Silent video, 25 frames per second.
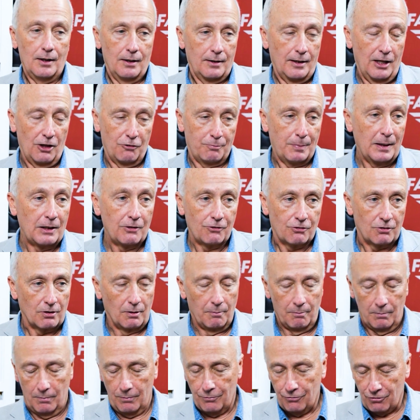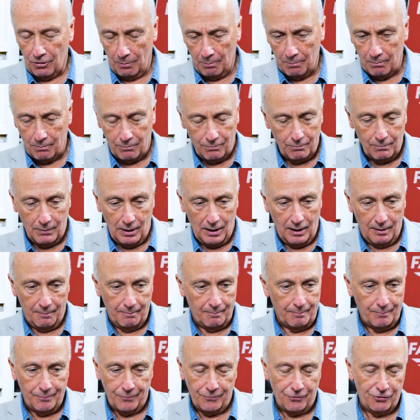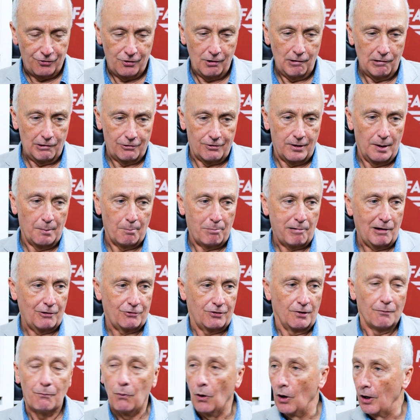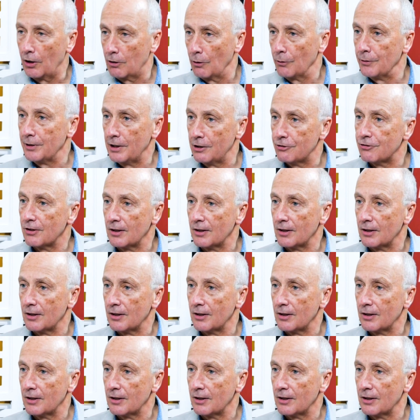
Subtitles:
There's been some seriously impressive work on this